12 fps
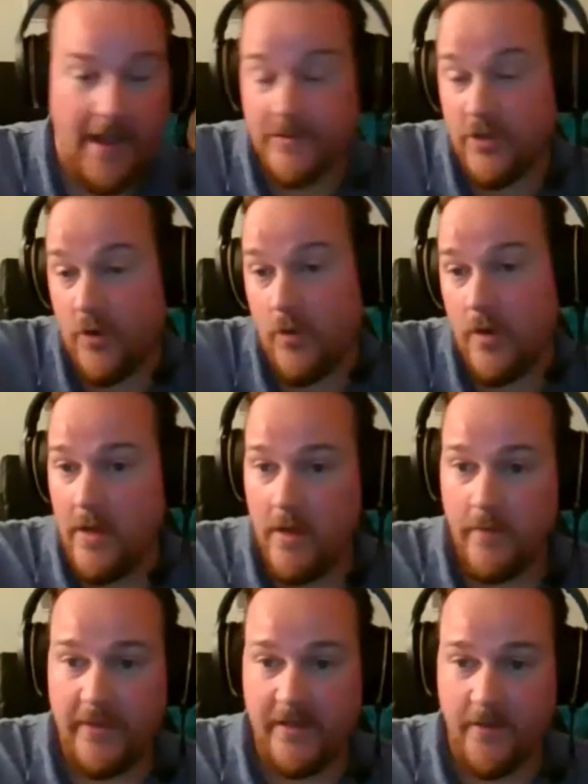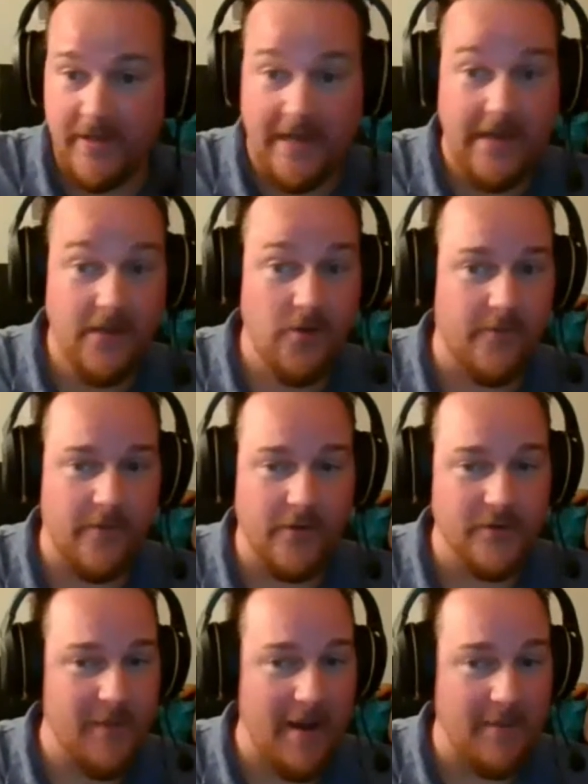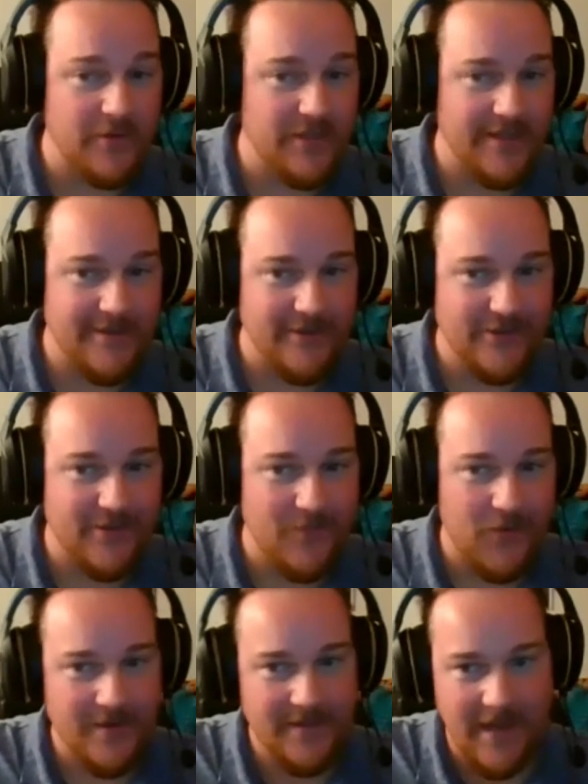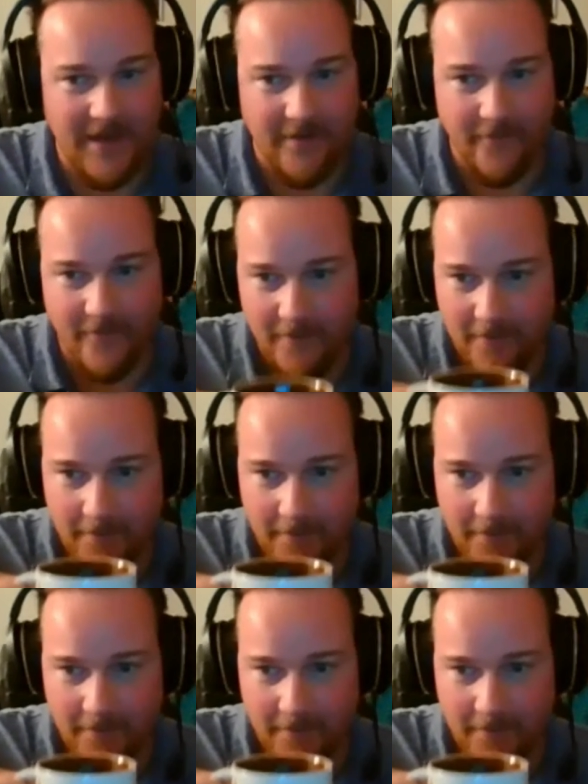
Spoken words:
So pick up either of those papers, and you'll support Dave.